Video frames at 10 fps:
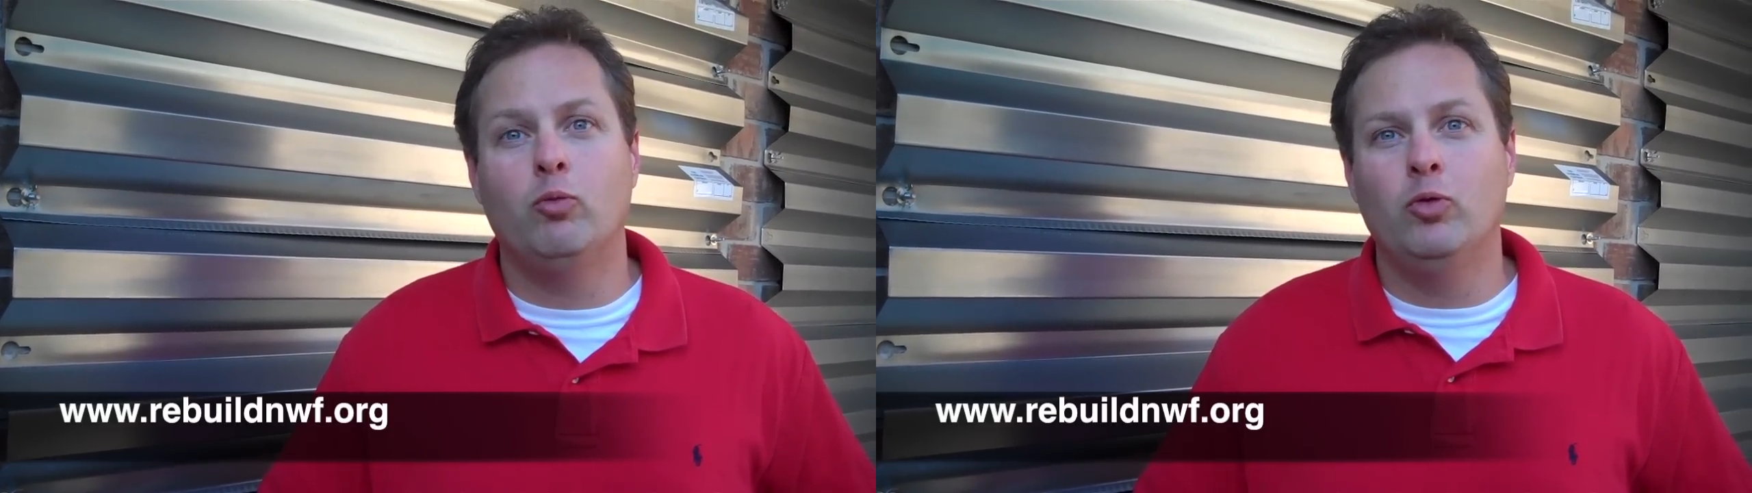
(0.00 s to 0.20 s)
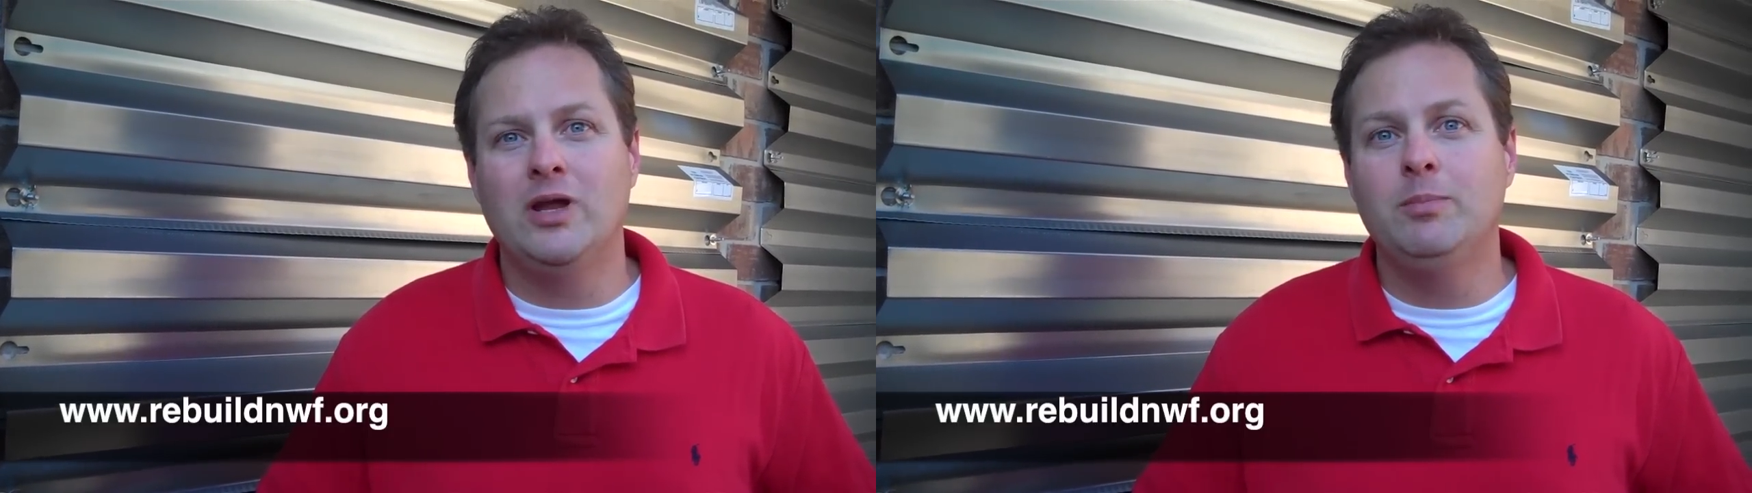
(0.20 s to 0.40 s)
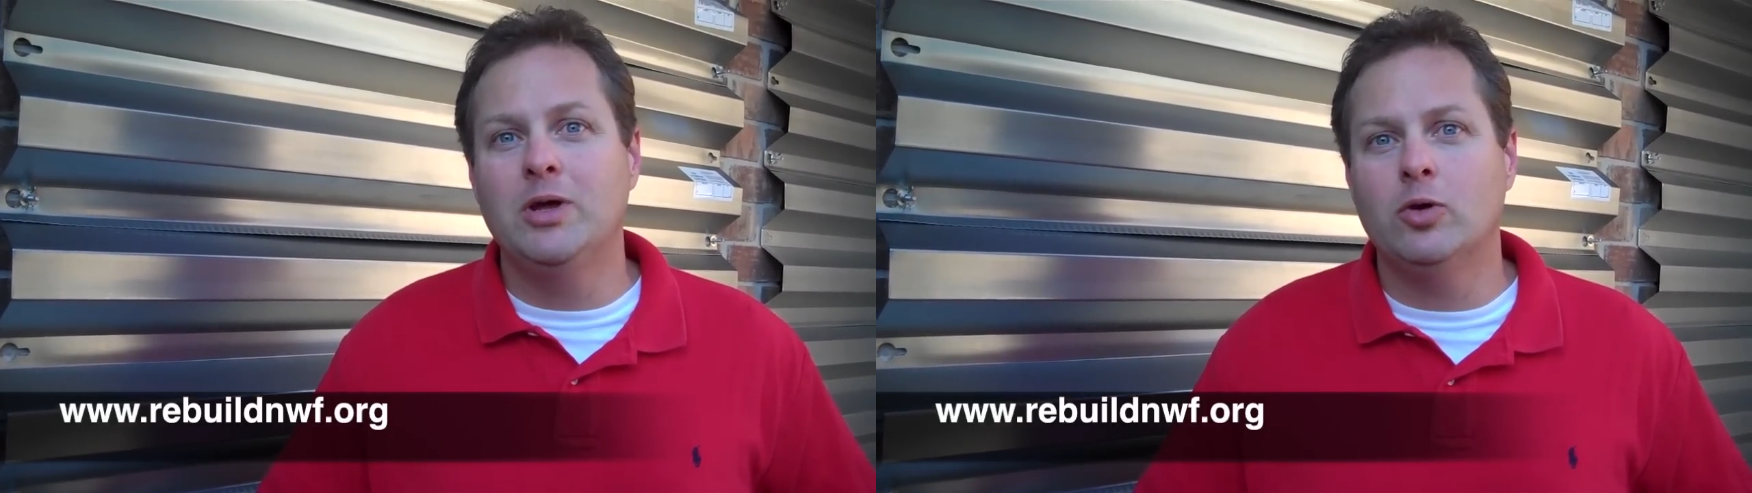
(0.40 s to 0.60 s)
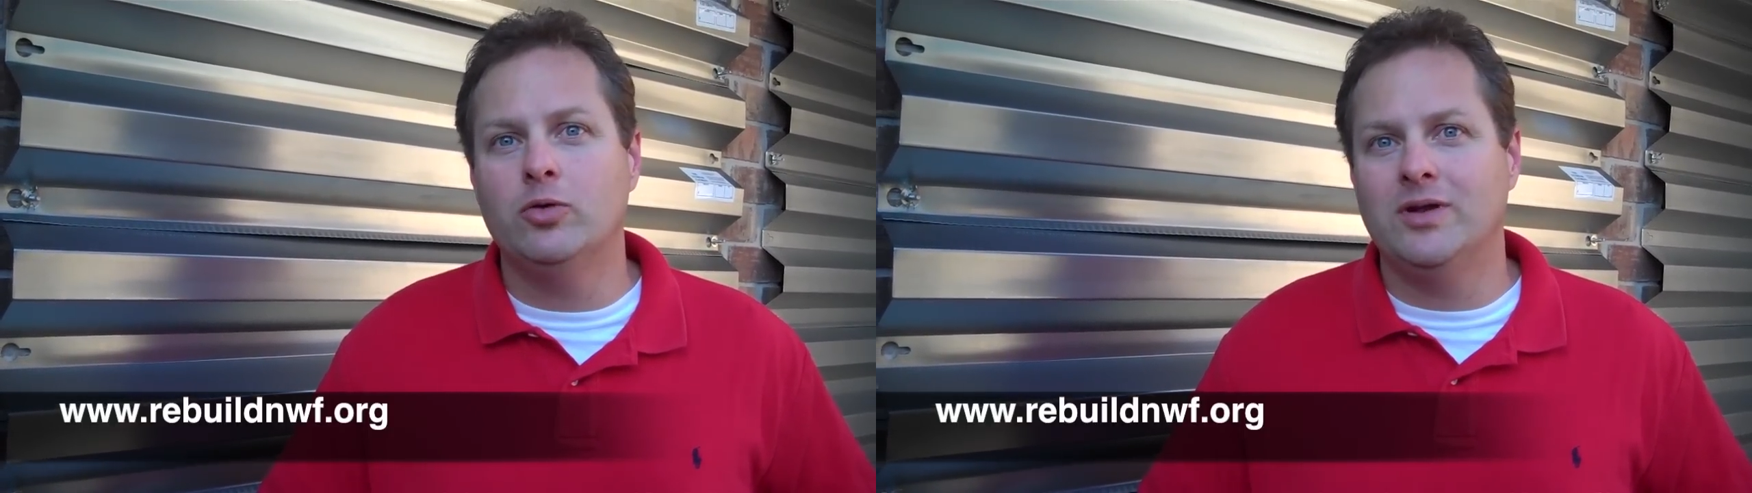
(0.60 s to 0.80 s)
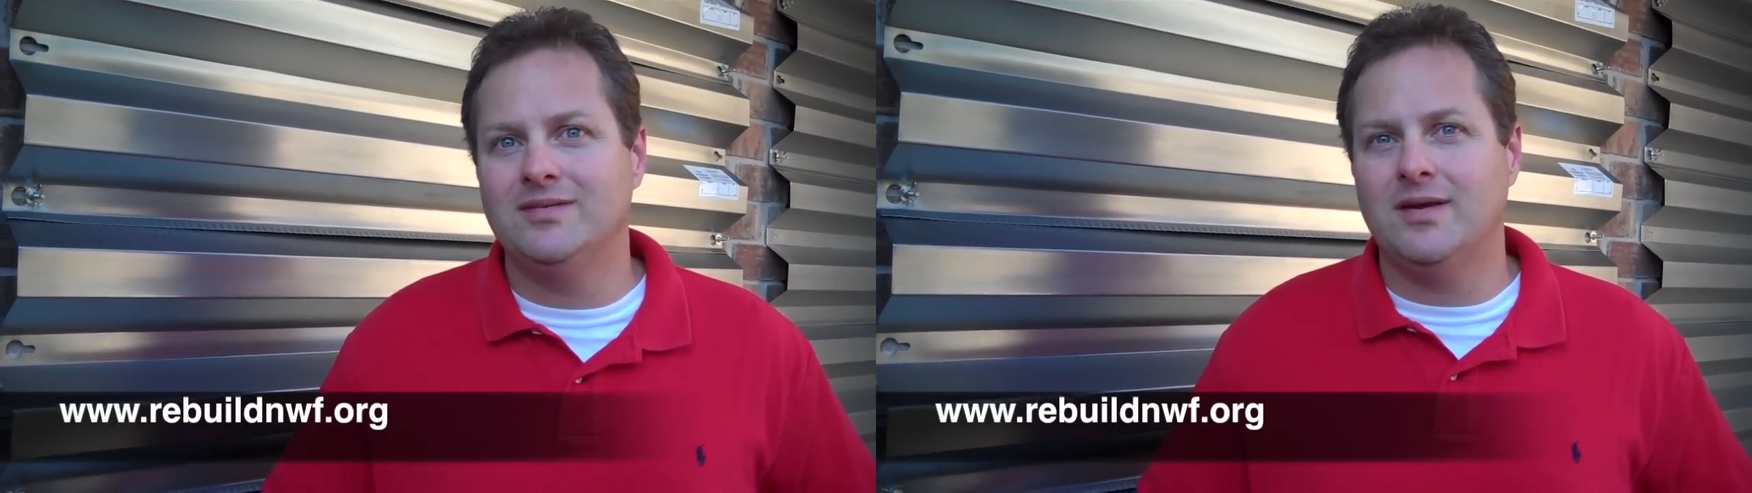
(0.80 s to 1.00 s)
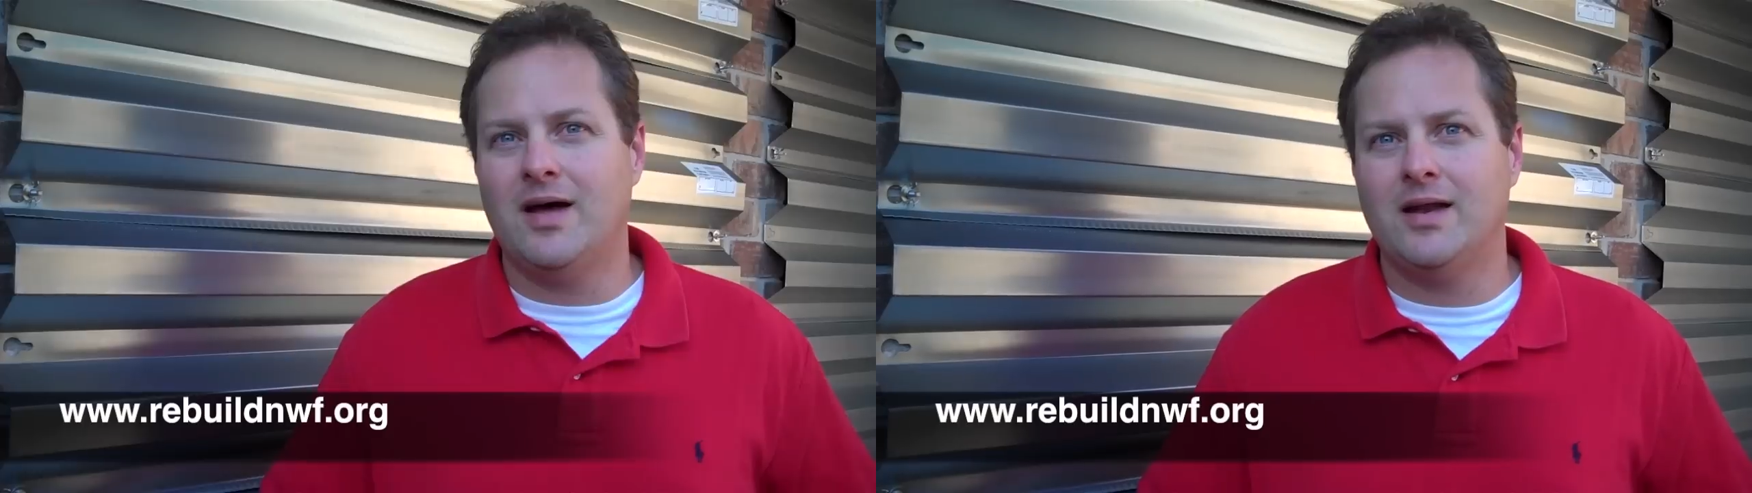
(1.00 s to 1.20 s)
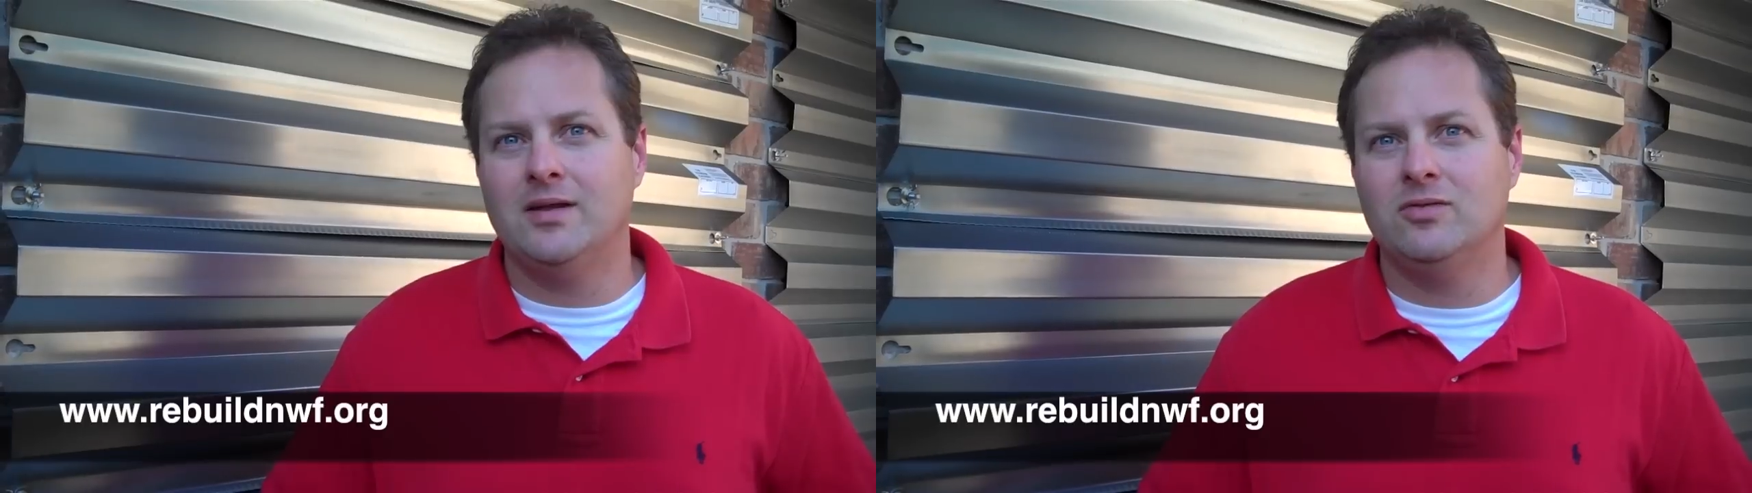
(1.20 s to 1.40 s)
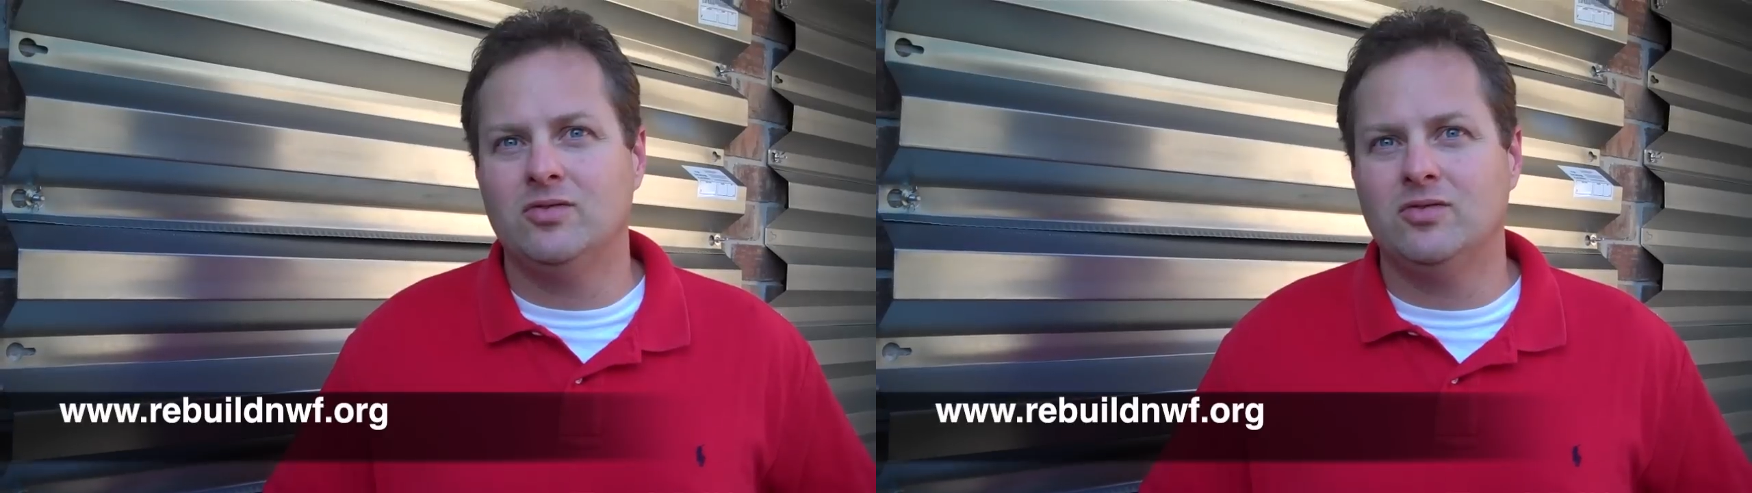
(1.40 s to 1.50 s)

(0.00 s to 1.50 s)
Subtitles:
Rebuild does not